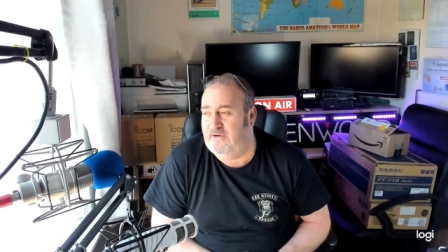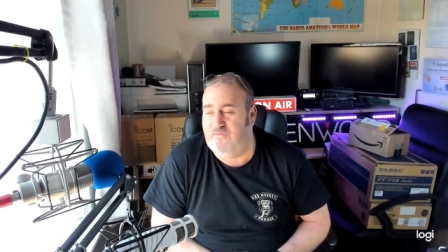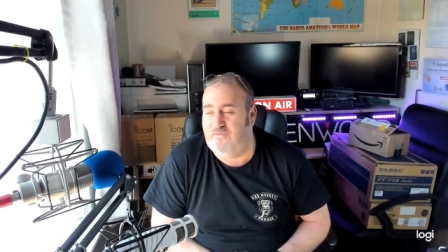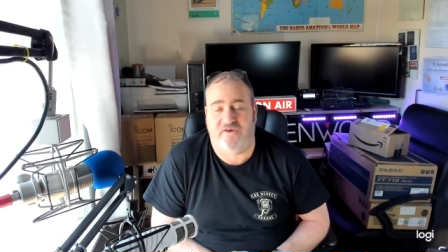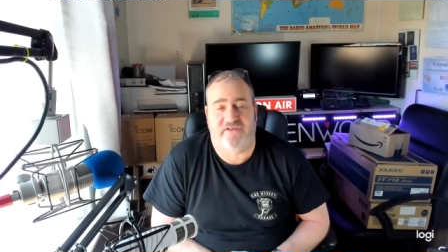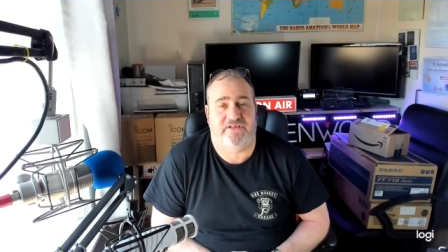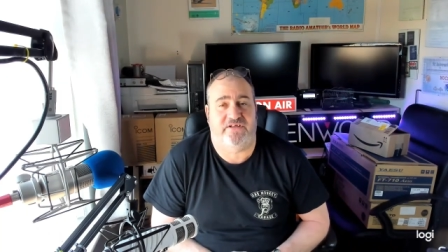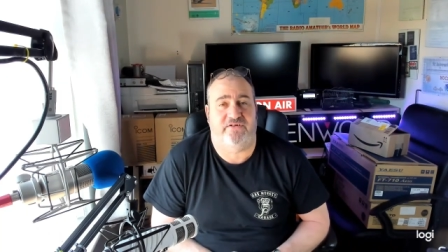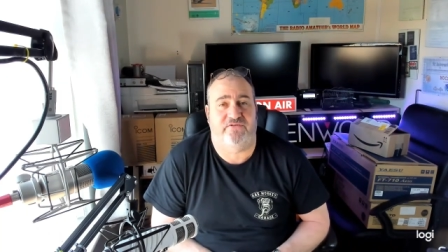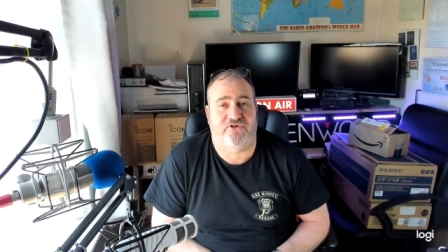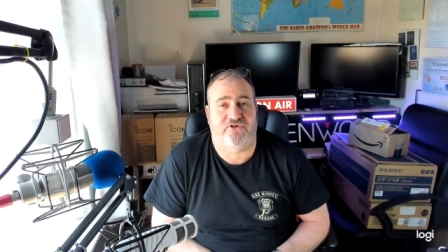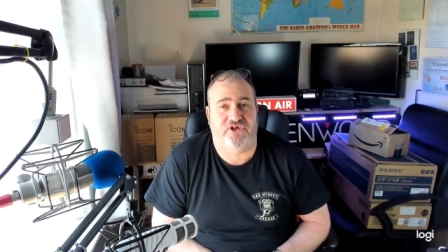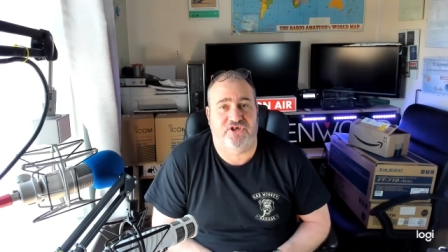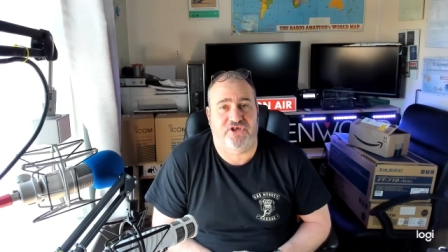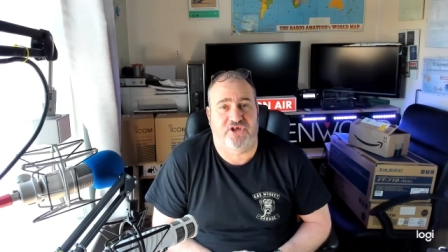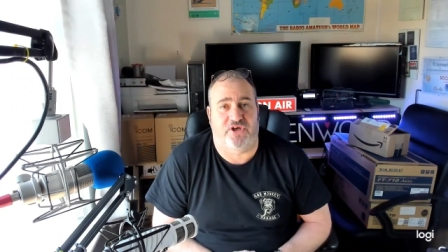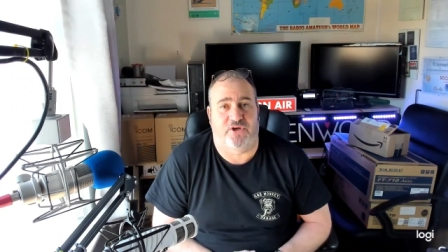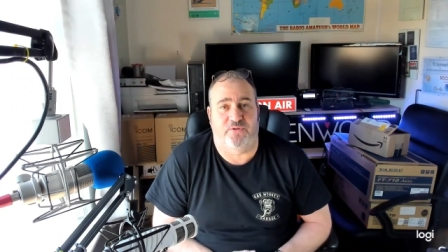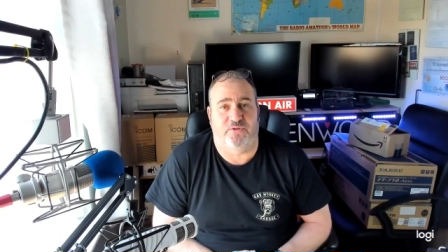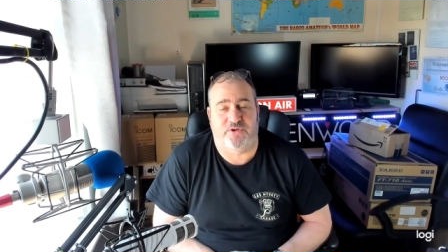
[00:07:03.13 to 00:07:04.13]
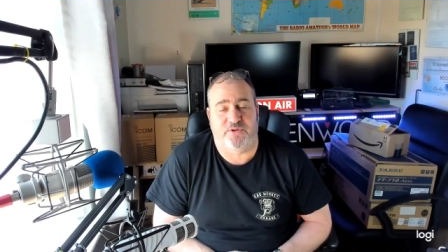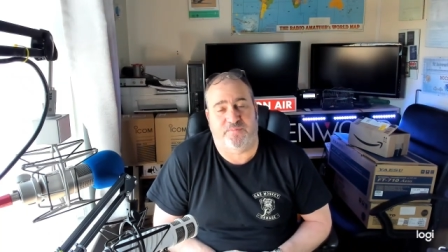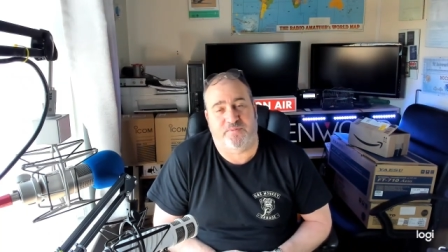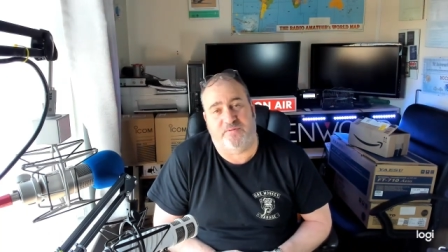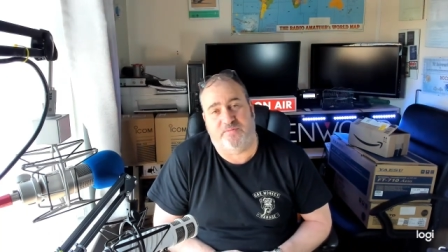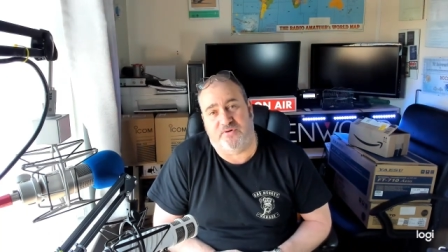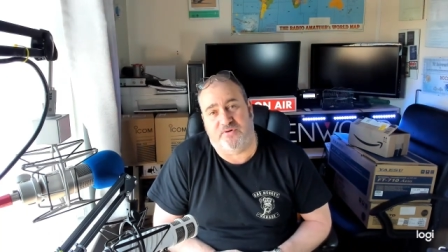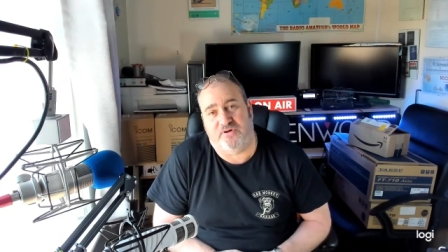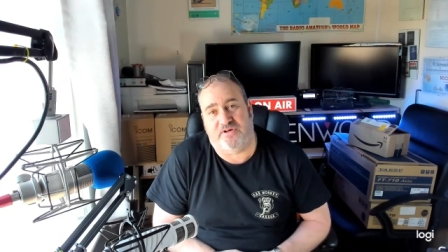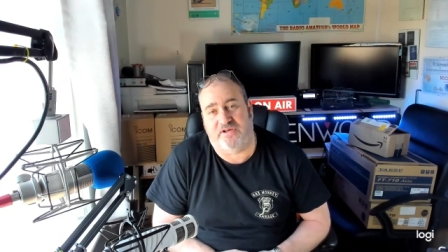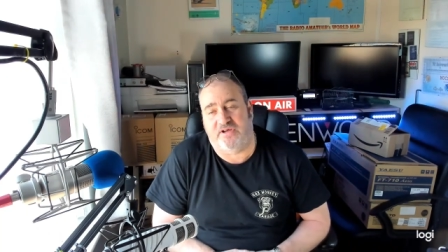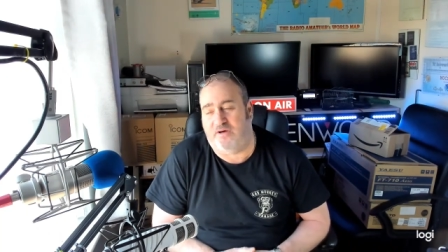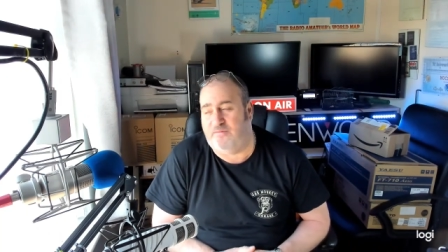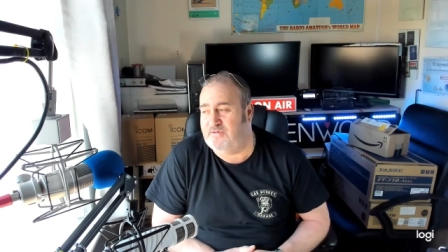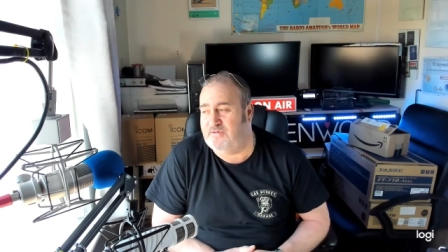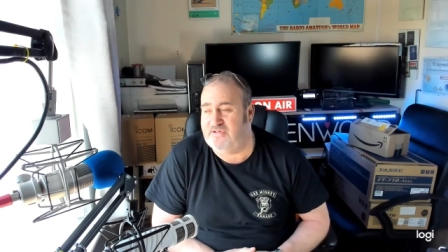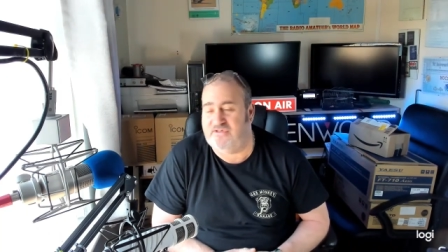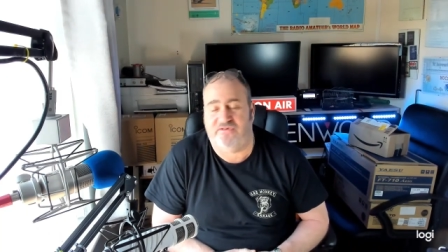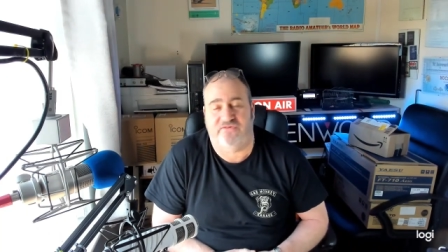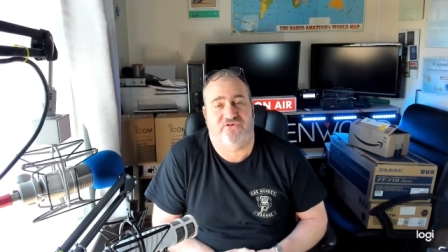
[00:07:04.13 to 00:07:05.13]
And what they used to do to promote the
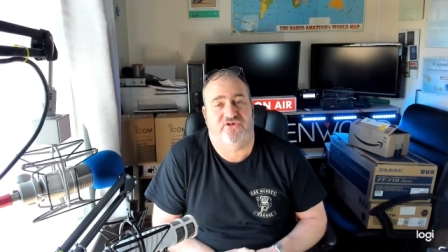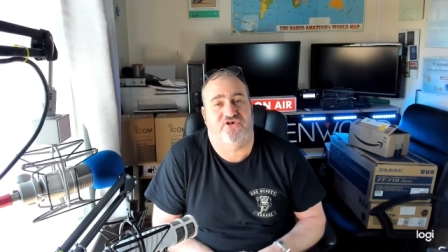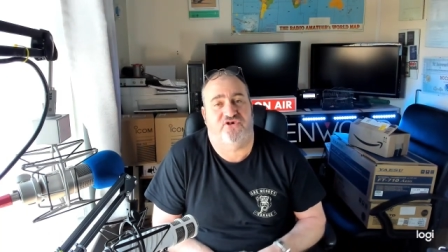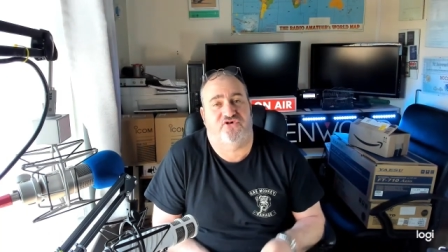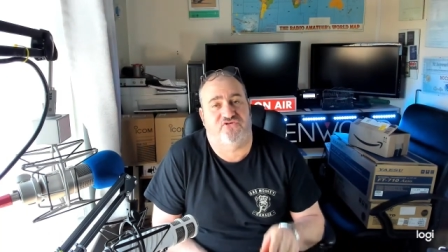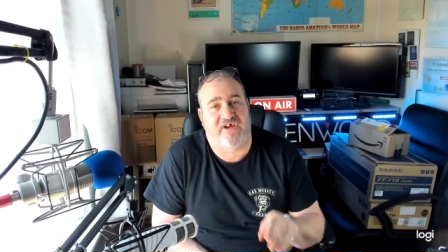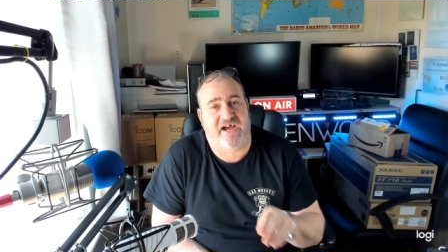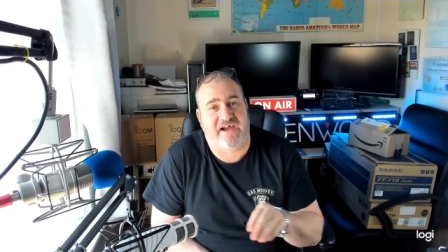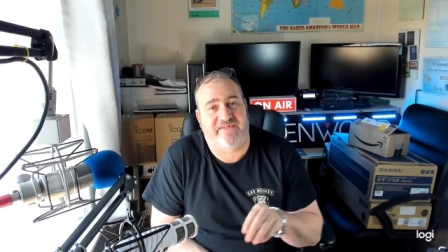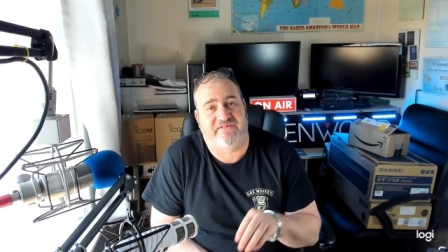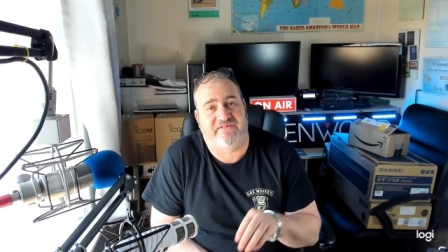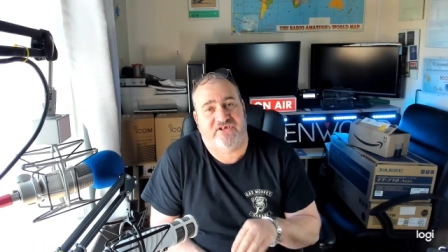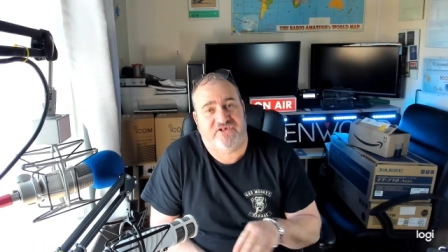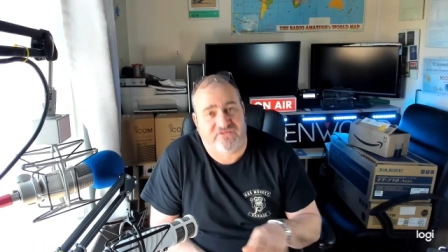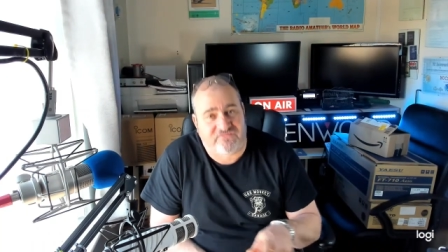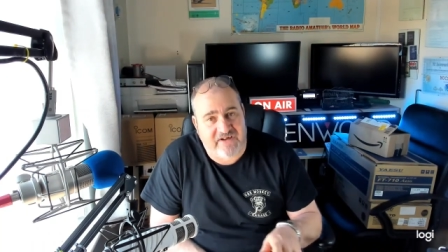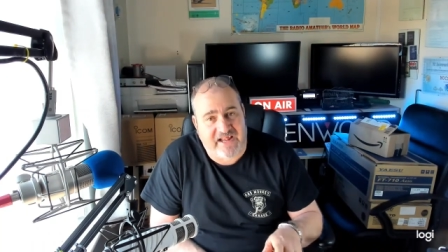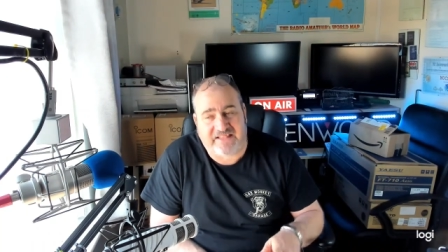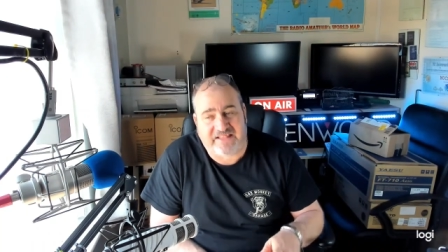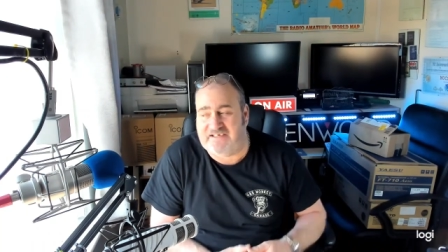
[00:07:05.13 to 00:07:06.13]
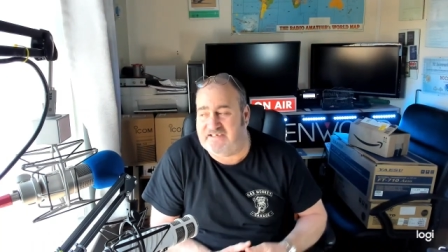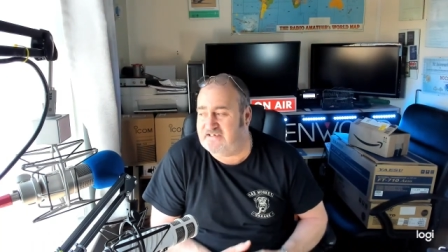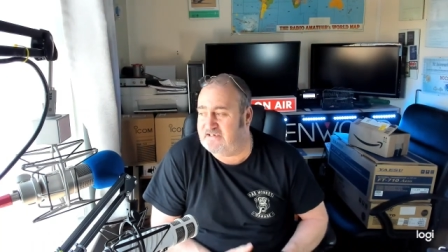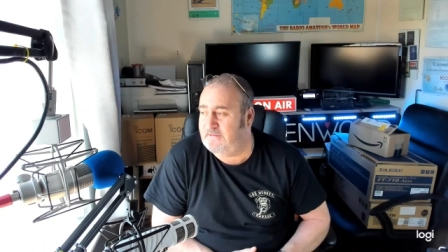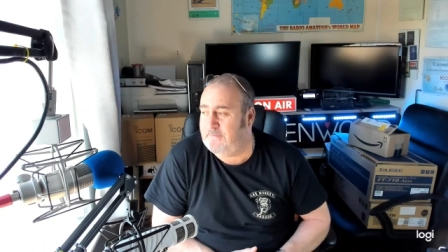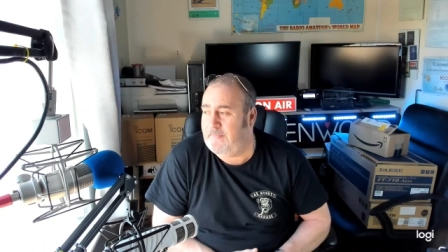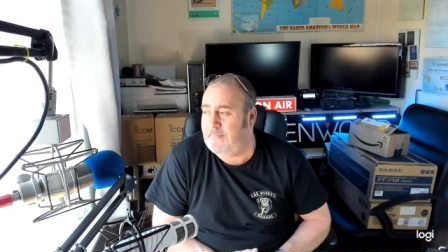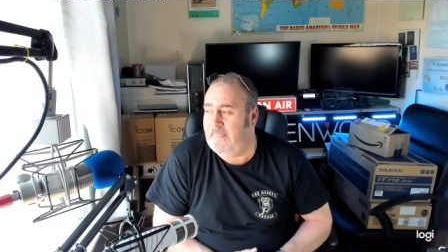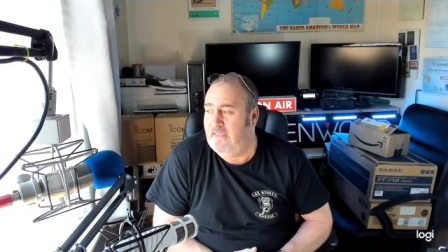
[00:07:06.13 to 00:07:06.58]
hobby is they used to drive it to rallies